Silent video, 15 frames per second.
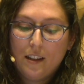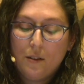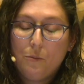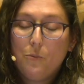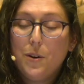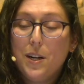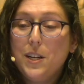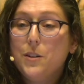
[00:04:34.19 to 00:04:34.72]

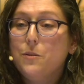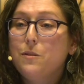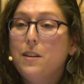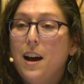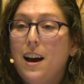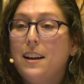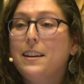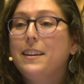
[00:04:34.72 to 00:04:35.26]
that we do
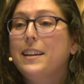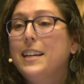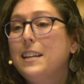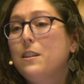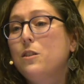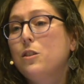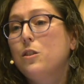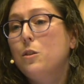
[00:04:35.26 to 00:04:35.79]
not
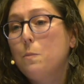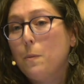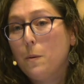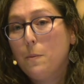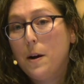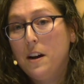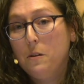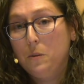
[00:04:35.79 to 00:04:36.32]
need
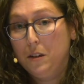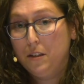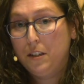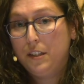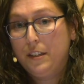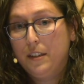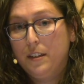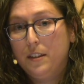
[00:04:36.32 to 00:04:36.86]

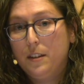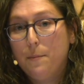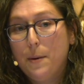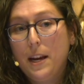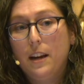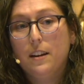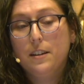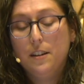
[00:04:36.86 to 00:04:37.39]
superpowers to
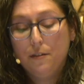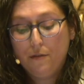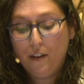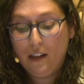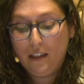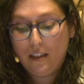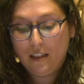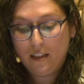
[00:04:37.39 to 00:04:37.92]
make a
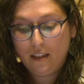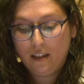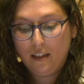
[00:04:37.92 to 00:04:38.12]
difference.